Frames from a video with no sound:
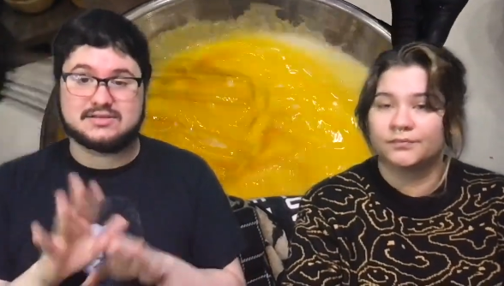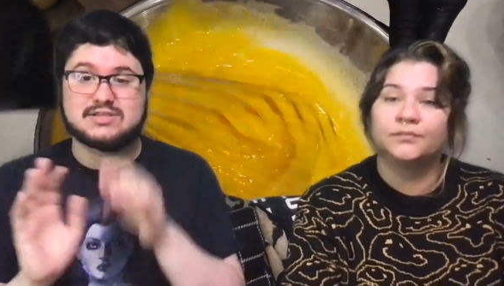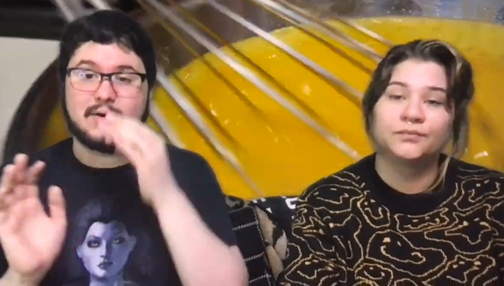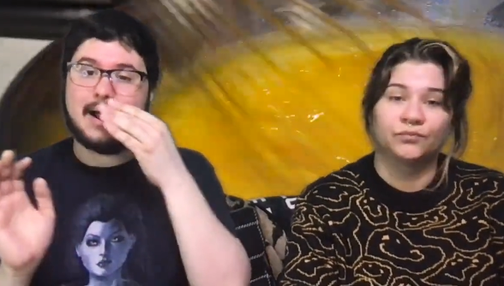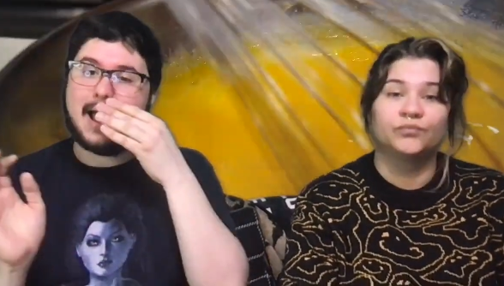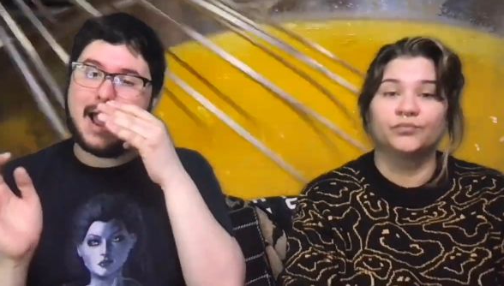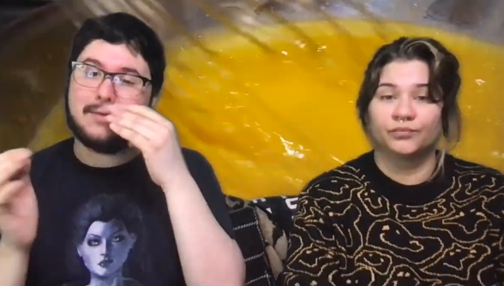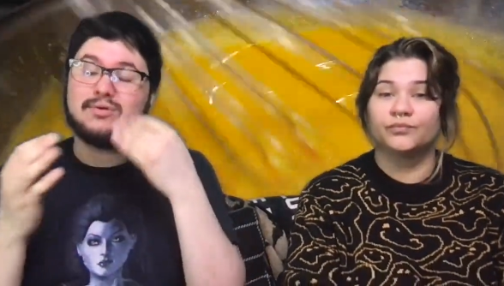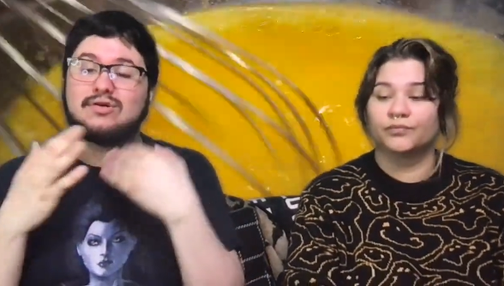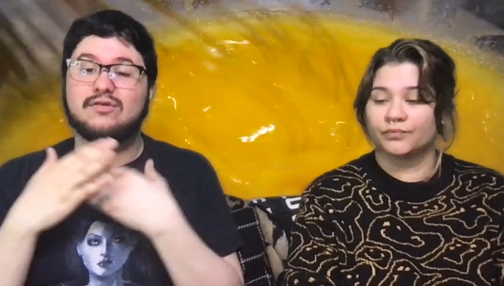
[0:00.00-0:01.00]
Speaker 1: So I
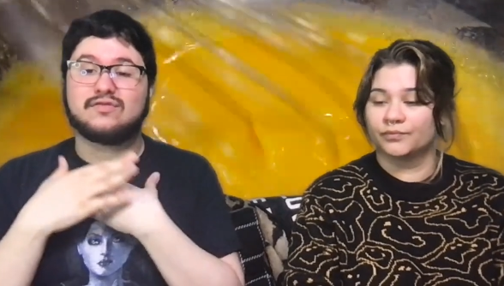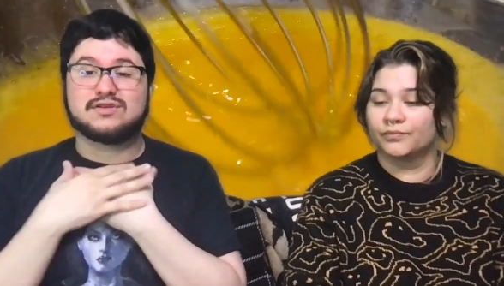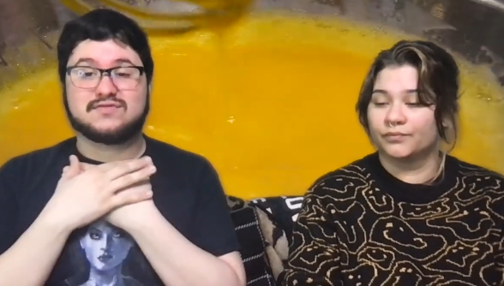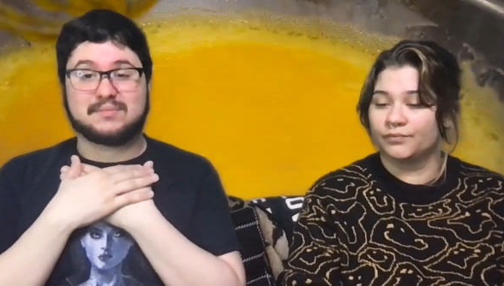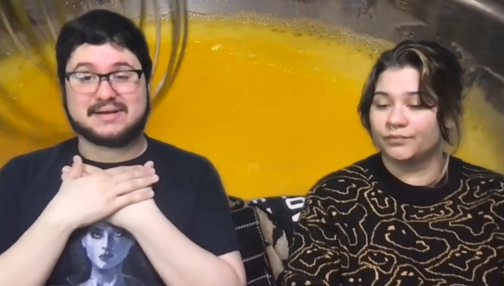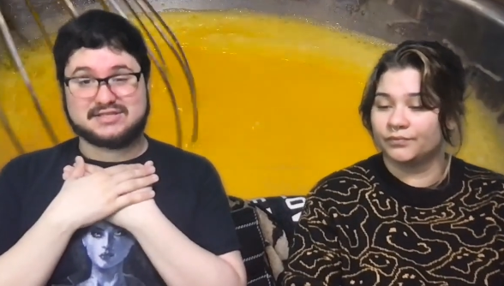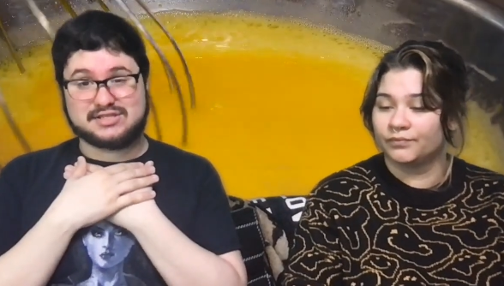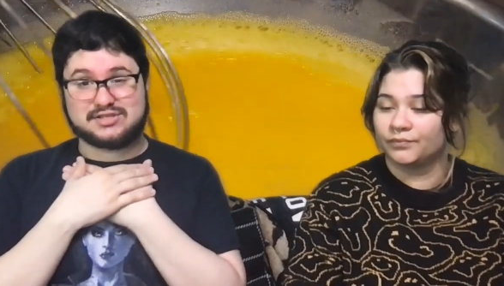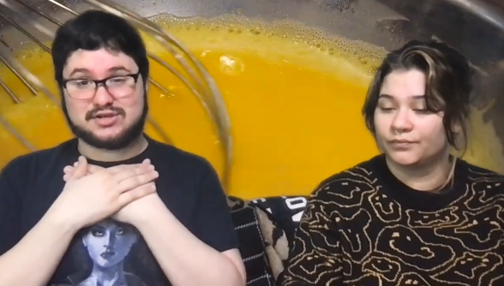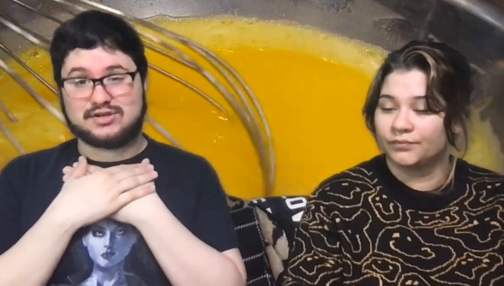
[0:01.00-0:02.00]
will go first for my
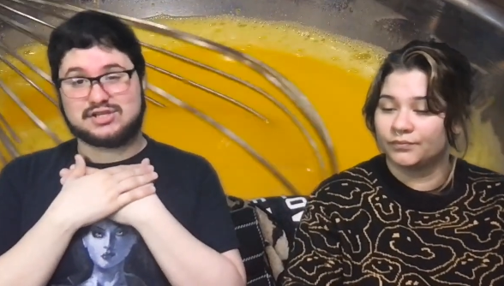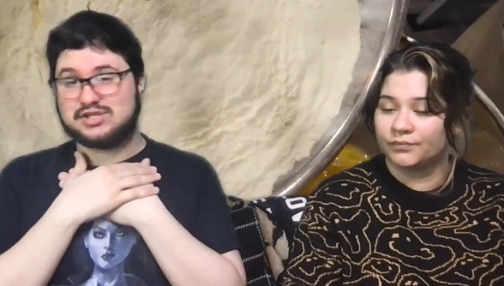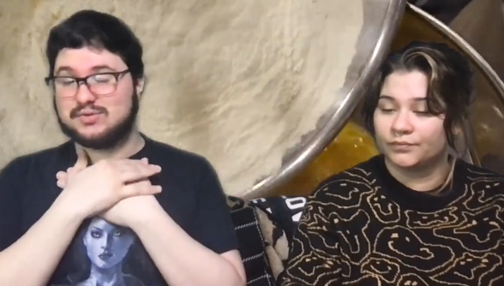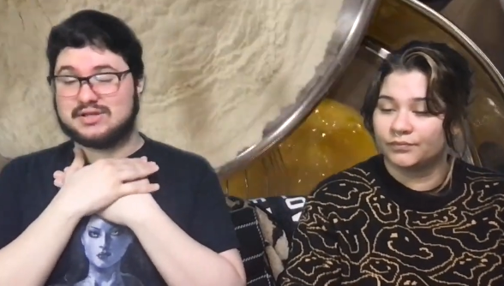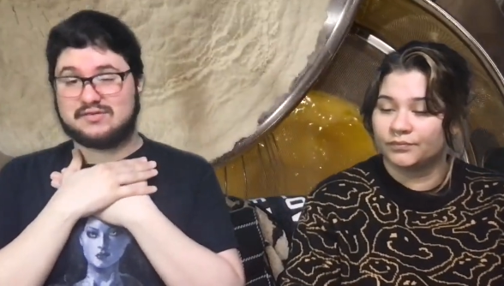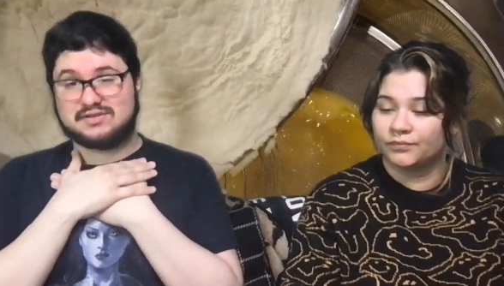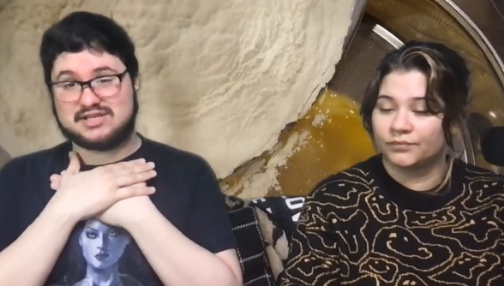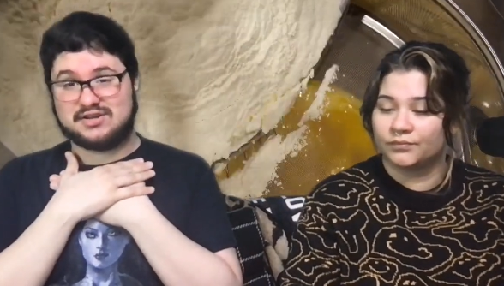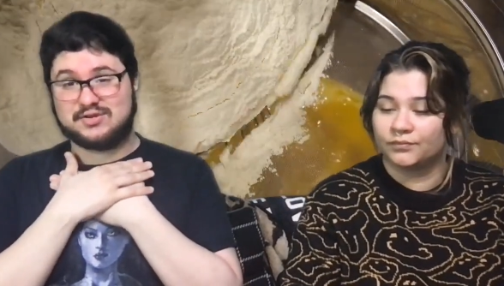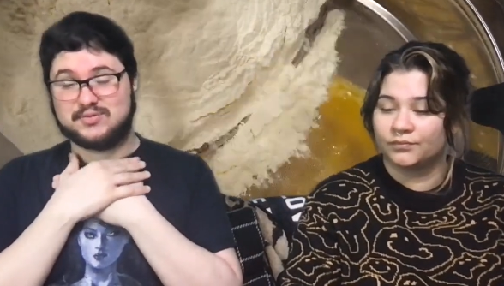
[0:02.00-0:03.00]
sister because she will never
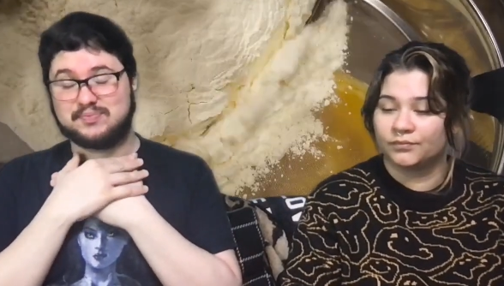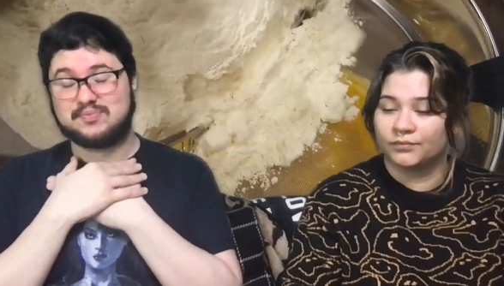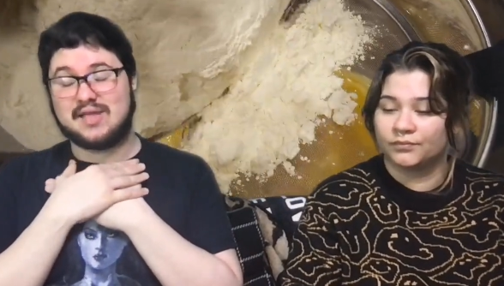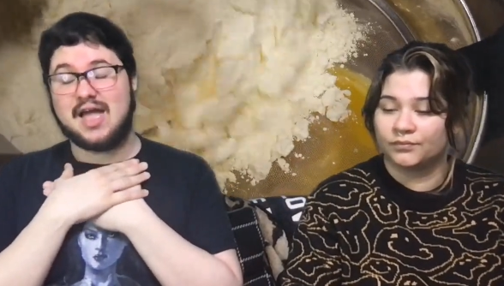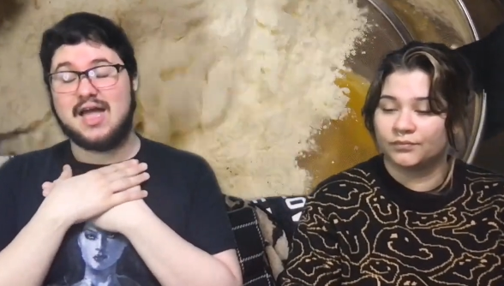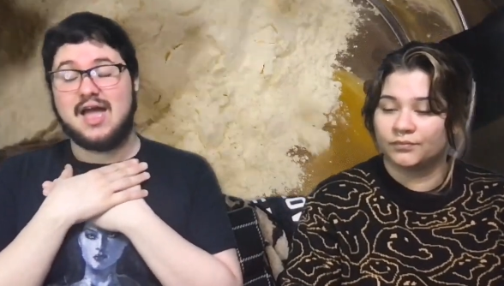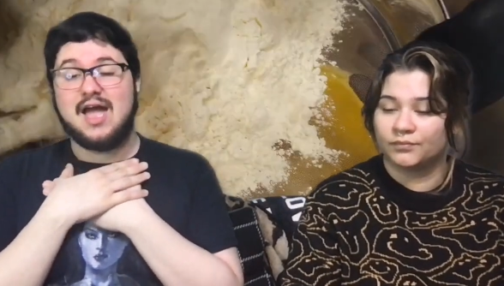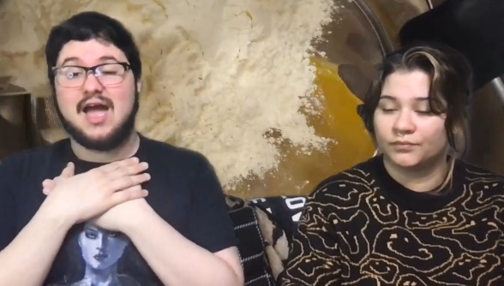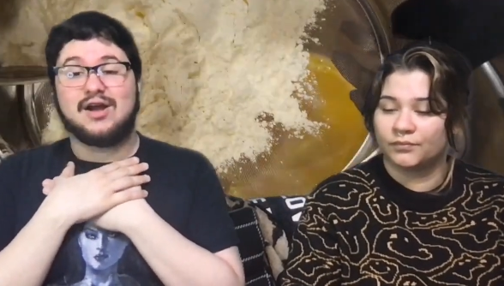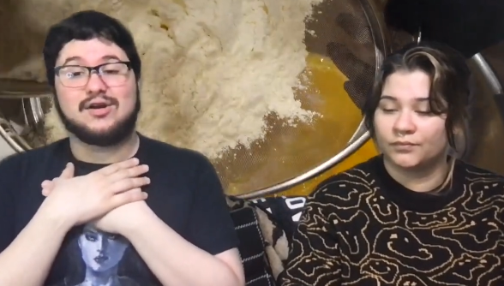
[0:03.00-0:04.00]
tell you.
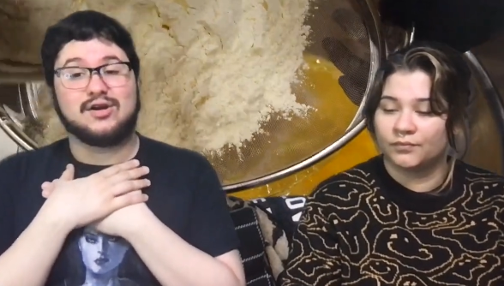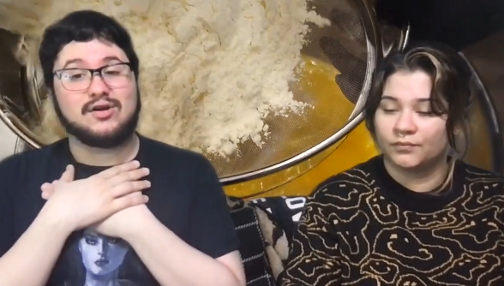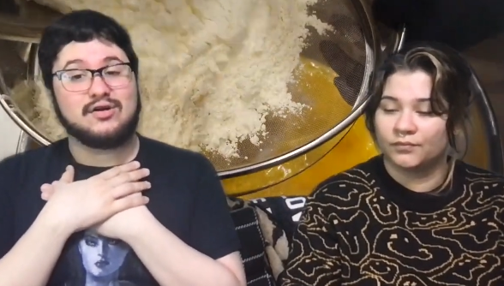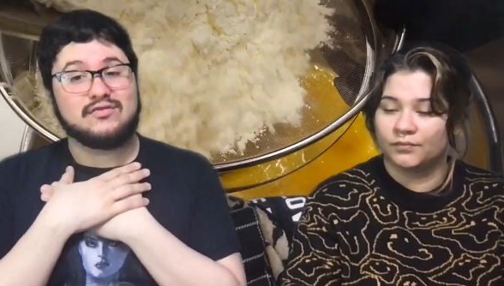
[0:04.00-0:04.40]
Girl,